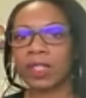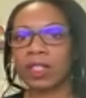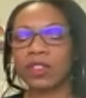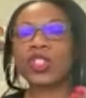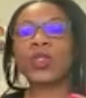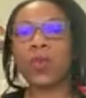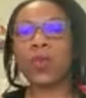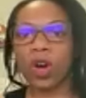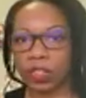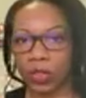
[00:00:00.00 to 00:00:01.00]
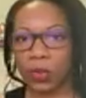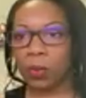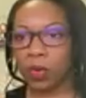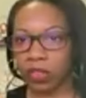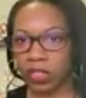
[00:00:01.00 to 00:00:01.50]
just want to
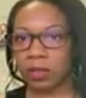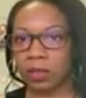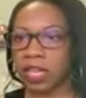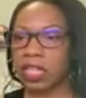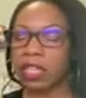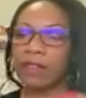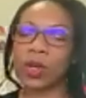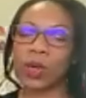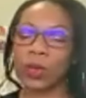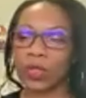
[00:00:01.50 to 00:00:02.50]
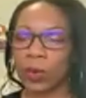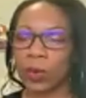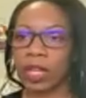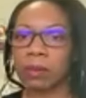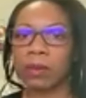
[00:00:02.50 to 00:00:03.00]
participate, even though, you know, a
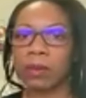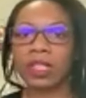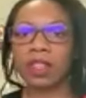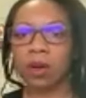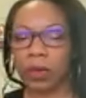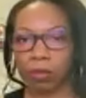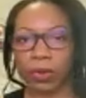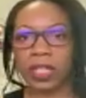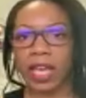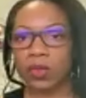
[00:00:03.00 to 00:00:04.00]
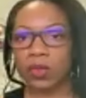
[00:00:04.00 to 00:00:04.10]
lot of people say they want to bring extra